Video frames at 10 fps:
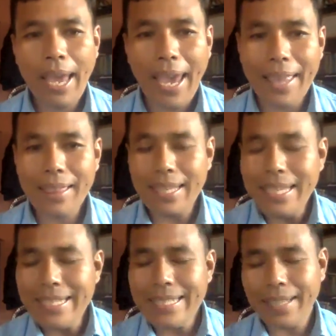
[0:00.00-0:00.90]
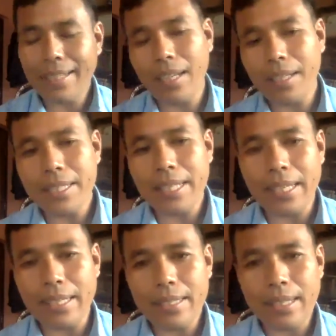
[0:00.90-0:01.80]
And these
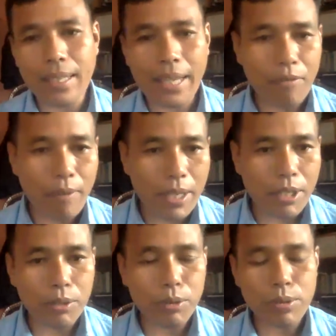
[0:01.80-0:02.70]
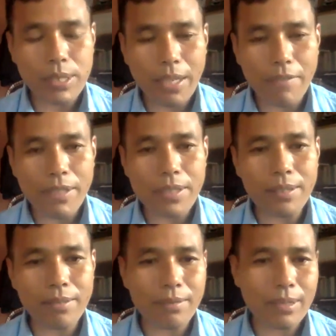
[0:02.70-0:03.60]
technologies like radio,
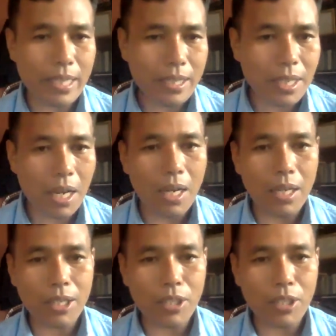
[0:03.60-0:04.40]
television, TikTok,